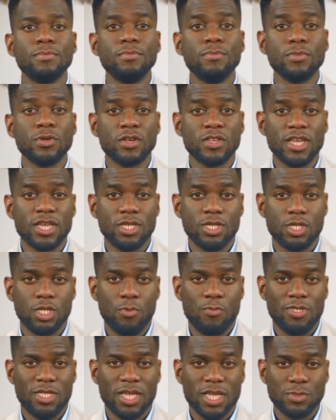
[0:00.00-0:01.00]
The
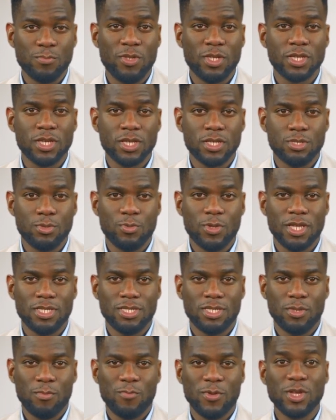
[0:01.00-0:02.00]
leadership team includes
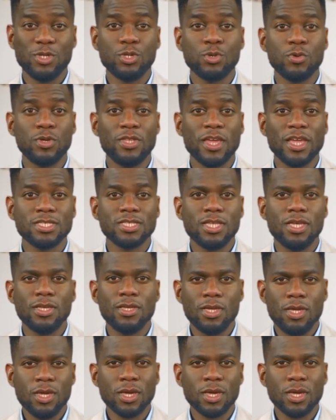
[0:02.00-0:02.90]
President Benjamin Netter